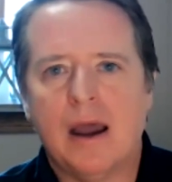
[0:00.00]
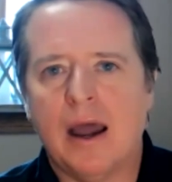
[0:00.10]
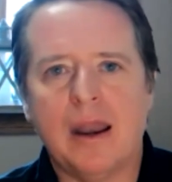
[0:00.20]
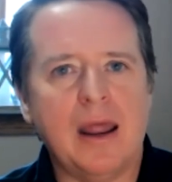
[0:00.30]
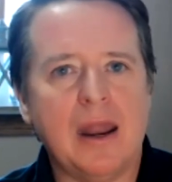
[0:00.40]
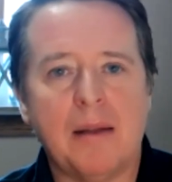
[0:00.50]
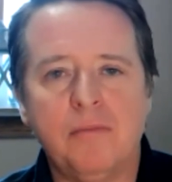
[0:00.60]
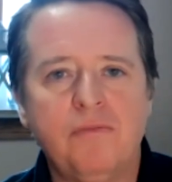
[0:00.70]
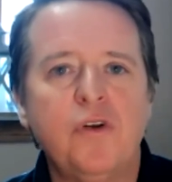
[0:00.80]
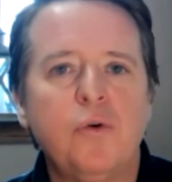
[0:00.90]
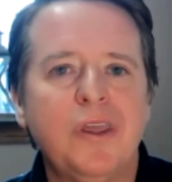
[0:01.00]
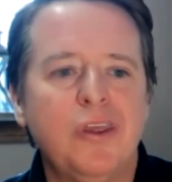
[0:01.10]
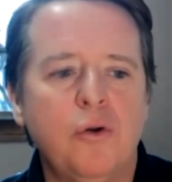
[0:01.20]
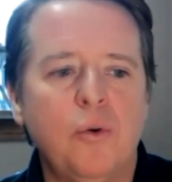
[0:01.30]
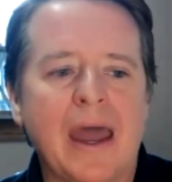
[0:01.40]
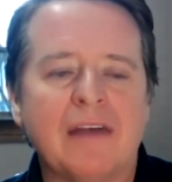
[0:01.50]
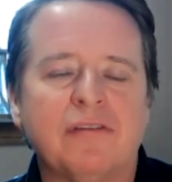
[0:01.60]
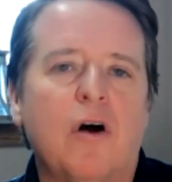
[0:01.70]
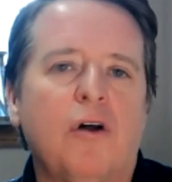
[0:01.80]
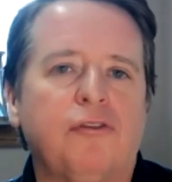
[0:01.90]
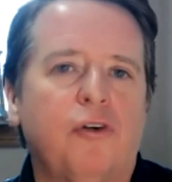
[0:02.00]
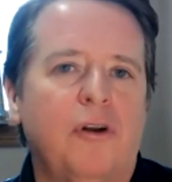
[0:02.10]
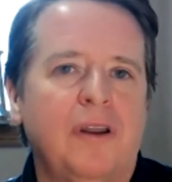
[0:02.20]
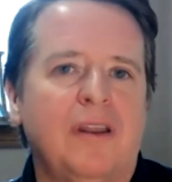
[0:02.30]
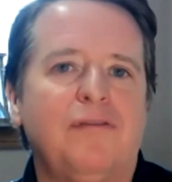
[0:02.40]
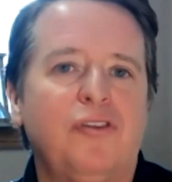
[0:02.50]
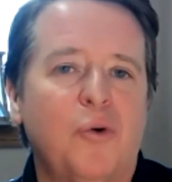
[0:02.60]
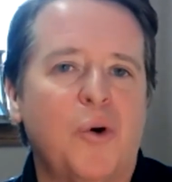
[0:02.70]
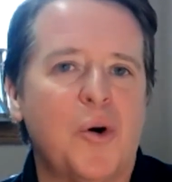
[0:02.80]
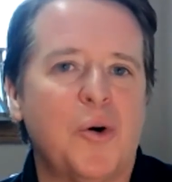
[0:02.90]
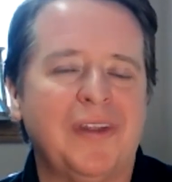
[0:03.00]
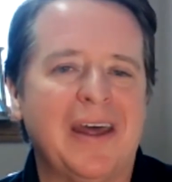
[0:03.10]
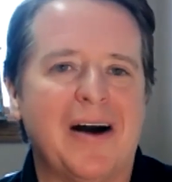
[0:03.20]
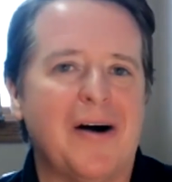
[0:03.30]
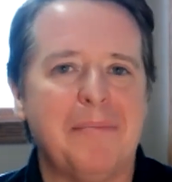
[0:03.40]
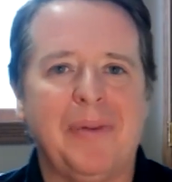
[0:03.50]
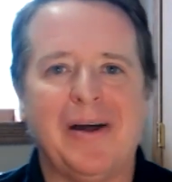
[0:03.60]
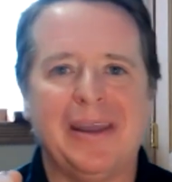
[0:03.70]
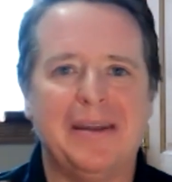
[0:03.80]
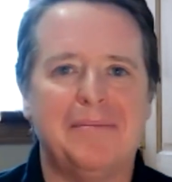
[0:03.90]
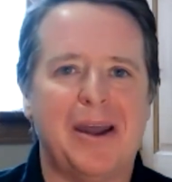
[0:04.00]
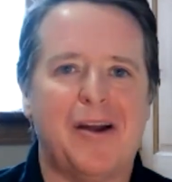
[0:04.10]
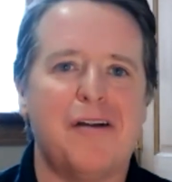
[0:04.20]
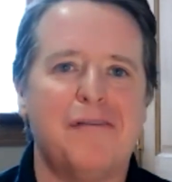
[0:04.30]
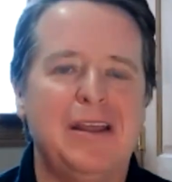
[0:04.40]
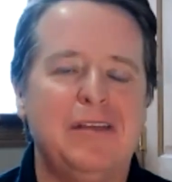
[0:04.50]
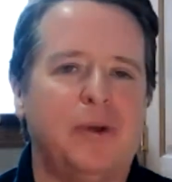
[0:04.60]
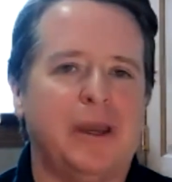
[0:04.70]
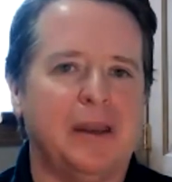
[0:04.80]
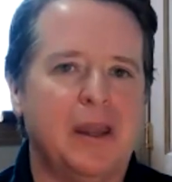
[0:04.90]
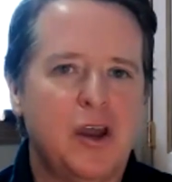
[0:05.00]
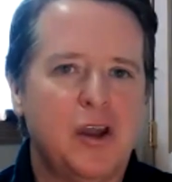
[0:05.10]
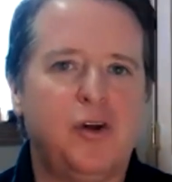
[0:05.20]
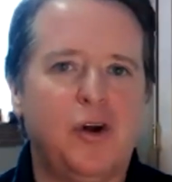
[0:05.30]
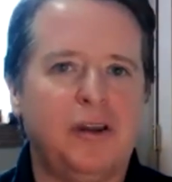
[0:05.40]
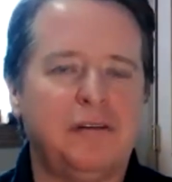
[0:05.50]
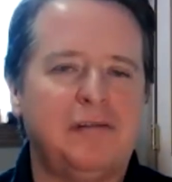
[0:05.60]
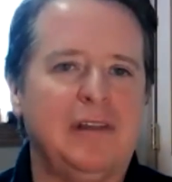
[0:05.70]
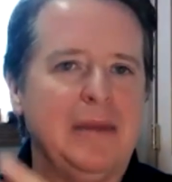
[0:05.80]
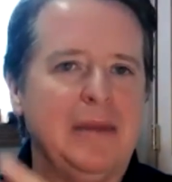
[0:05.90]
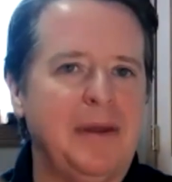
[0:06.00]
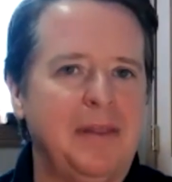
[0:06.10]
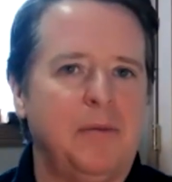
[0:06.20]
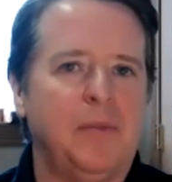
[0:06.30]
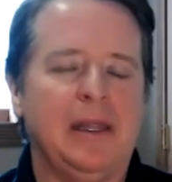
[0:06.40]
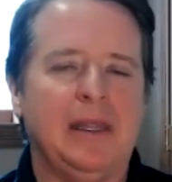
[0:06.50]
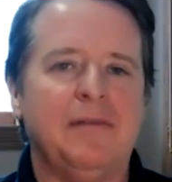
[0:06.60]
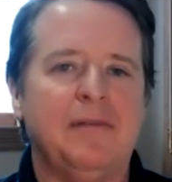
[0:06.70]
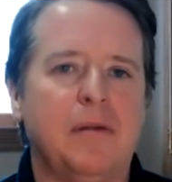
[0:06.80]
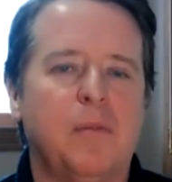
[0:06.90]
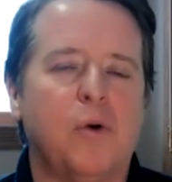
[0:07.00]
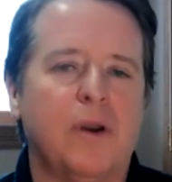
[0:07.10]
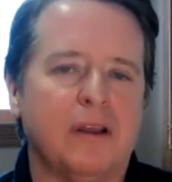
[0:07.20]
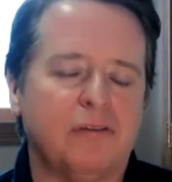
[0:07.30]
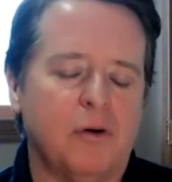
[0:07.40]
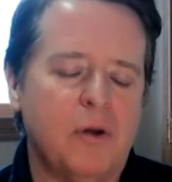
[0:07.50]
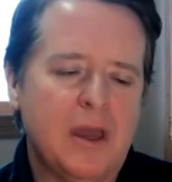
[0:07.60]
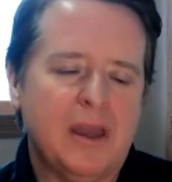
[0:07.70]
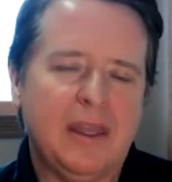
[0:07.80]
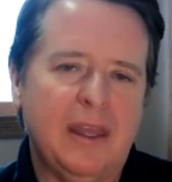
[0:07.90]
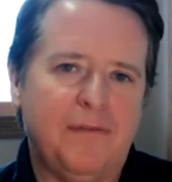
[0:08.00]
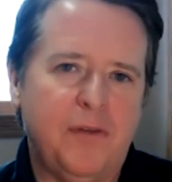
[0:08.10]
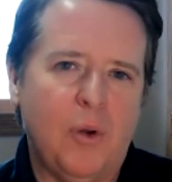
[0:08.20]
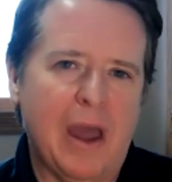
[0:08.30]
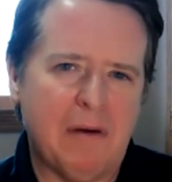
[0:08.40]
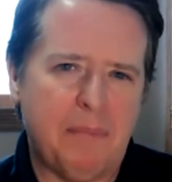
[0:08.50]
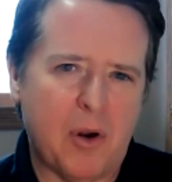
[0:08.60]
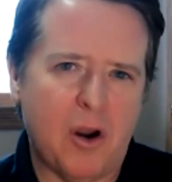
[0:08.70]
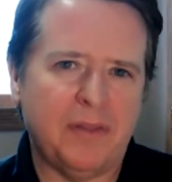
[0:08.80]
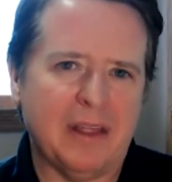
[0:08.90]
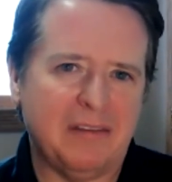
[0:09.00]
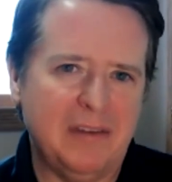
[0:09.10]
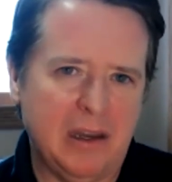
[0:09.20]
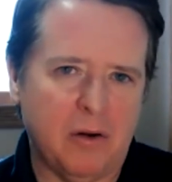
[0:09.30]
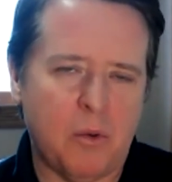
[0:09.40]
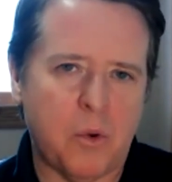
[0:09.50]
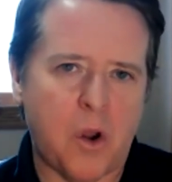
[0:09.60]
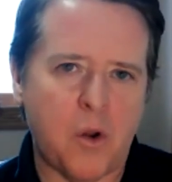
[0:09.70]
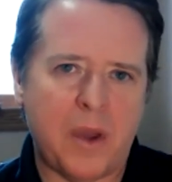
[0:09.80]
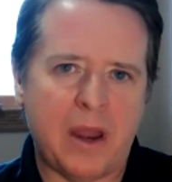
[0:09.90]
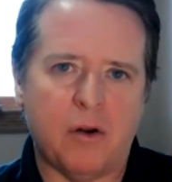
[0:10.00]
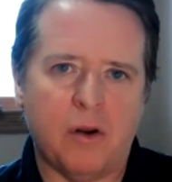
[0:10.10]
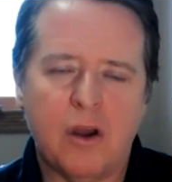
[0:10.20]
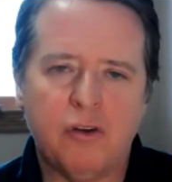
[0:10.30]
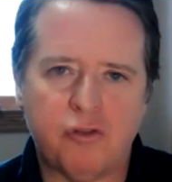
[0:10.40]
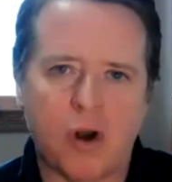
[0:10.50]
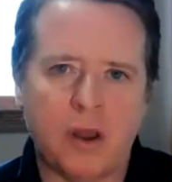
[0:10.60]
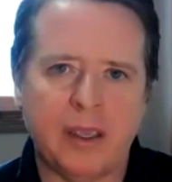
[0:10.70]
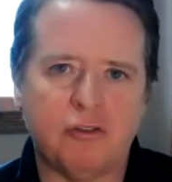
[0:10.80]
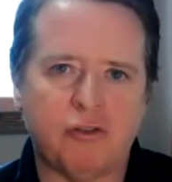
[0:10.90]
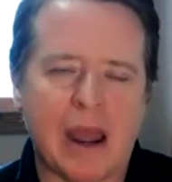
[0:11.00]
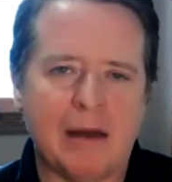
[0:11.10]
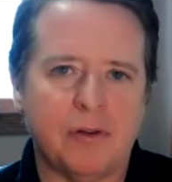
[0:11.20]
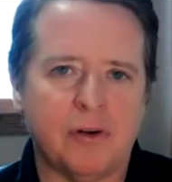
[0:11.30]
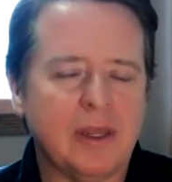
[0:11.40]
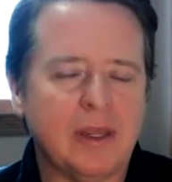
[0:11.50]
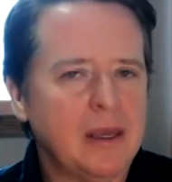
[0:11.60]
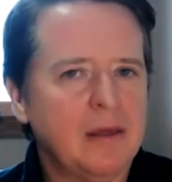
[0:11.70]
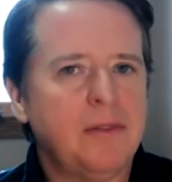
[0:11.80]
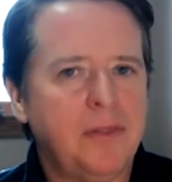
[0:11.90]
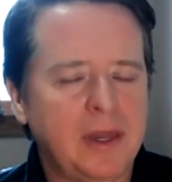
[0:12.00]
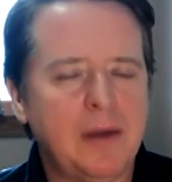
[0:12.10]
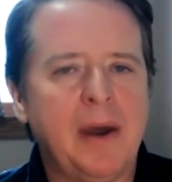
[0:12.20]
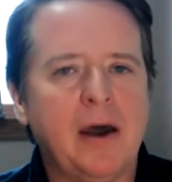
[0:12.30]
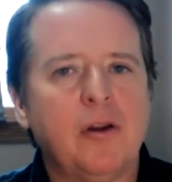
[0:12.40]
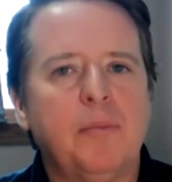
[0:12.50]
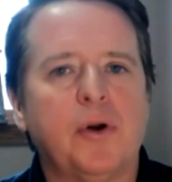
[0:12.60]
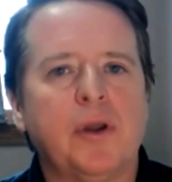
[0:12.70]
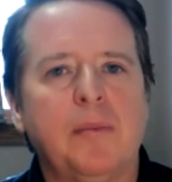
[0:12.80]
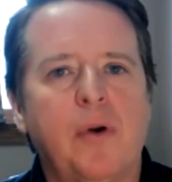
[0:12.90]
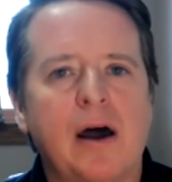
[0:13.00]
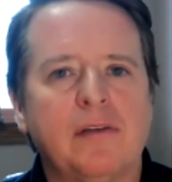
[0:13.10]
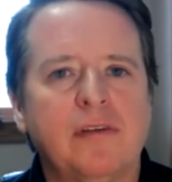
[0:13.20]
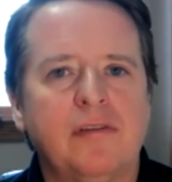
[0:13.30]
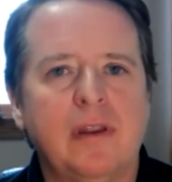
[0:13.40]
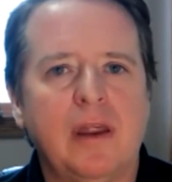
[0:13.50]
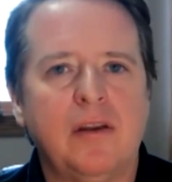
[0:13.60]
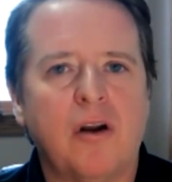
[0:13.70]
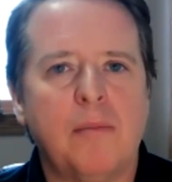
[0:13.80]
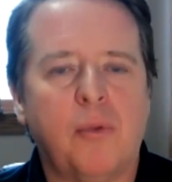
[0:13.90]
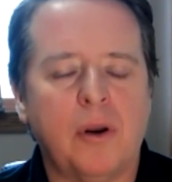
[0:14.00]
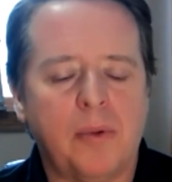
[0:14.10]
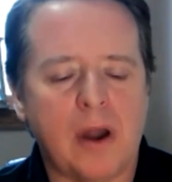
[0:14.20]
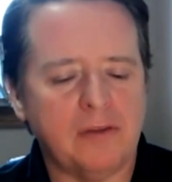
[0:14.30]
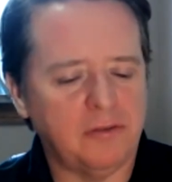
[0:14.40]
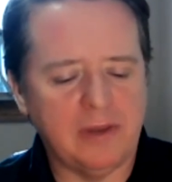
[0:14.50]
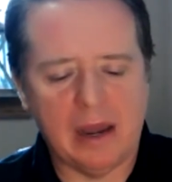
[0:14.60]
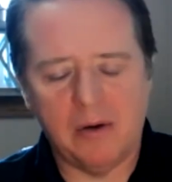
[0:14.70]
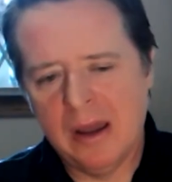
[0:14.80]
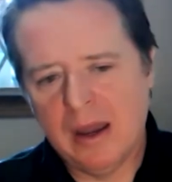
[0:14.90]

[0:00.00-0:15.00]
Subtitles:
And I'm viewing you as an alternative to a hotel. I'm plugging in my RV so I can cook, sleep, and then we leave in the morning. So if you have a park that's near a roadway or drawing in travelers, think about your booking process and your onboarding process. Now,